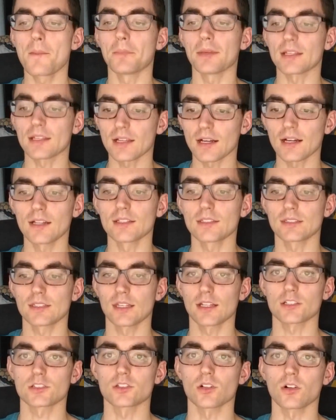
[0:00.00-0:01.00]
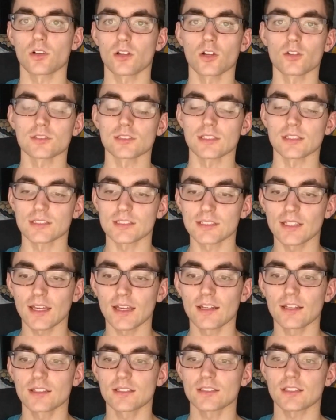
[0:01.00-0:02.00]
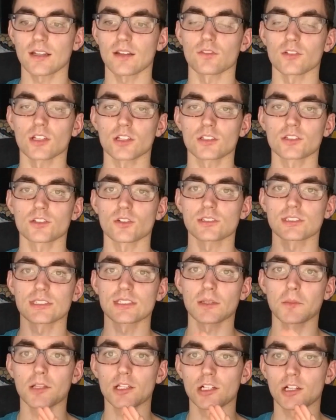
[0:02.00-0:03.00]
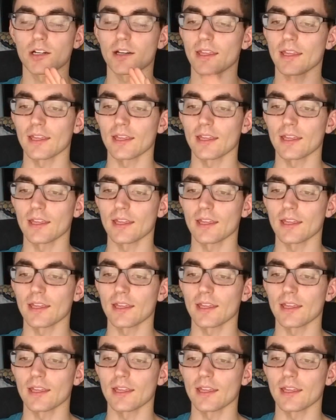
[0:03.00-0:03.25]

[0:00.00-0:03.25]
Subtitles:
because they are so close in the standings and have looked so similar